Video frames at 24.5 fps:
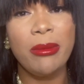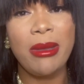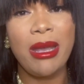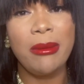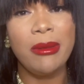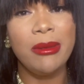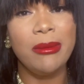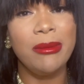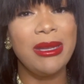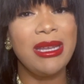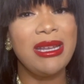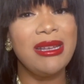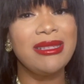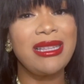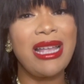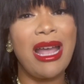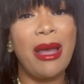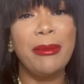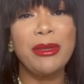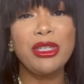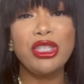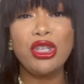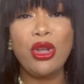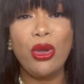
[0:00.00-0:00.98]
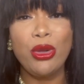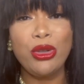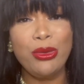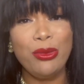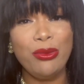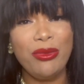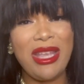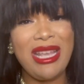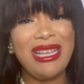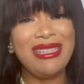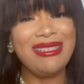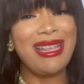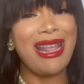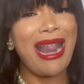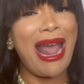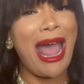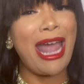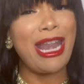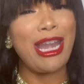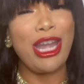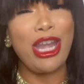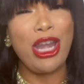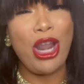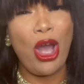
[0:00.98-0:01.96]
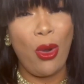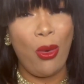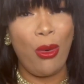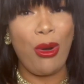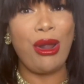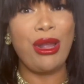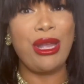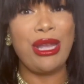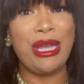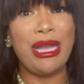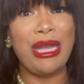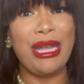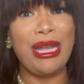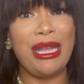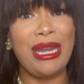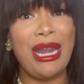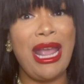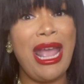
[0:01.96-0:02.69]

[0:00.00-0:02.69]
baby, because I'm going to show you things that I know are good